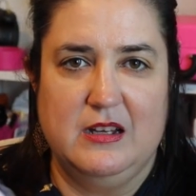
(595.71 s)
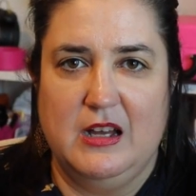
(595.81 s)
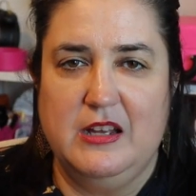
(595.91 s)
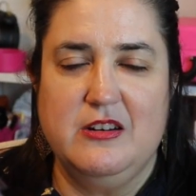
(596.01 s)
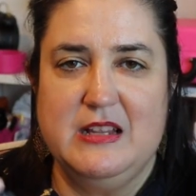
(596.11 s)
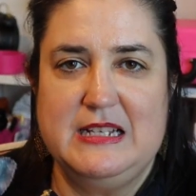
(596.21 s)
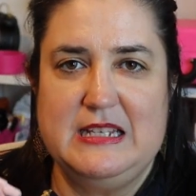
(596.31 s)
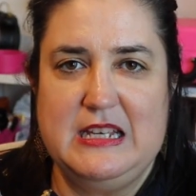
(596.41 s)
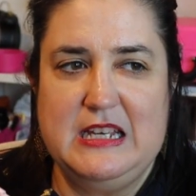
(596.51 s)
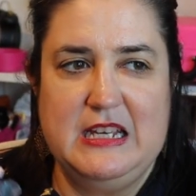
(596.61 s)
Under the
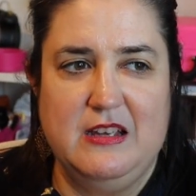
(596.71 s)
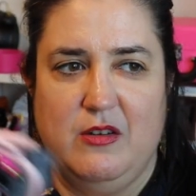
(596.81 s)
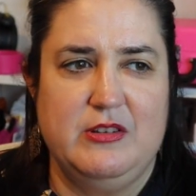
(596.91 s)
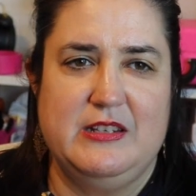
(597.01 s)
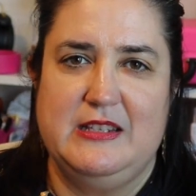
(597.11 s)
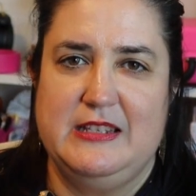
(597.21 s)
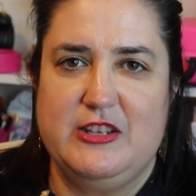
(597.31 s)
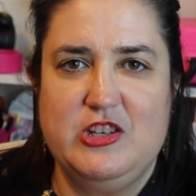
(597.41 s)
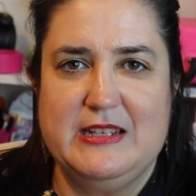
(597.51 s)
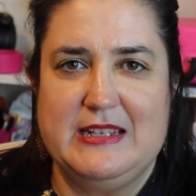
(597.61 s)
Sea
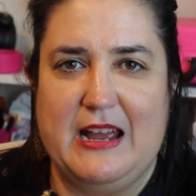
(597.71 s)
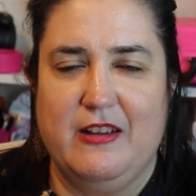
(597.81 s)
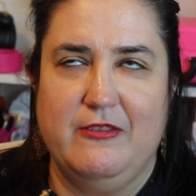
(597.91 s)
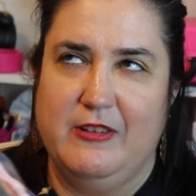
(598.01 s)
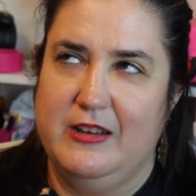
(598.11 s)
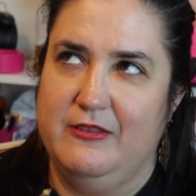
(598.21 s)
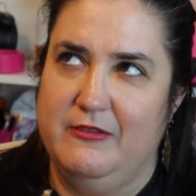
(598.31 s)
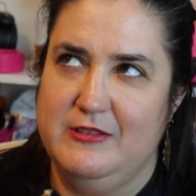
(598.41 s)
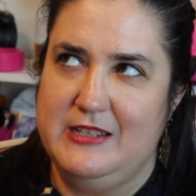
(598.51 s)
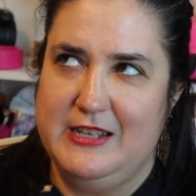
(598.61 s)
stitching site
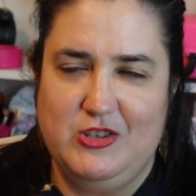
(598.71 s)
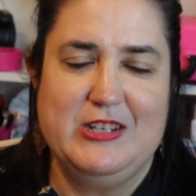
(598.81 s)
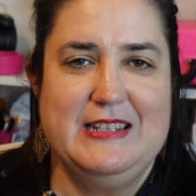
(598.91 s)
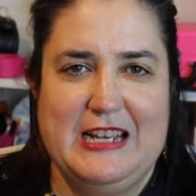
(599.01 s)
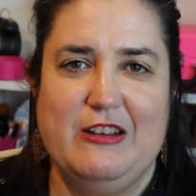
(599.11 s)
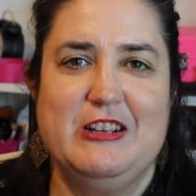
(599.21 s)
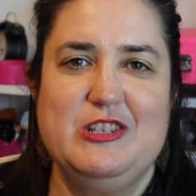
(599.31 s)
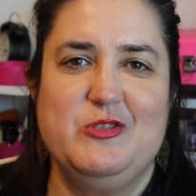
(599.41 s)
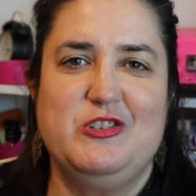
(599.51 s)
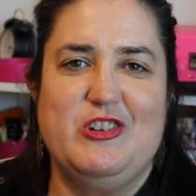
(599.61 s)
Stitching
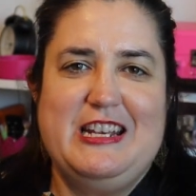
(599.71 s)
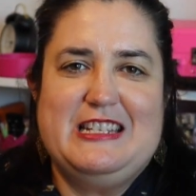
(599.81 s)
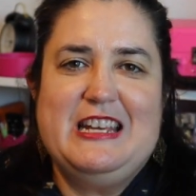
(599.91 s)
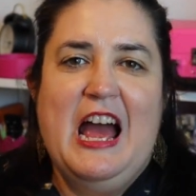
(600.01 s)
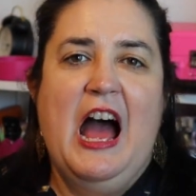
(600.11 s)
Sirens retreat.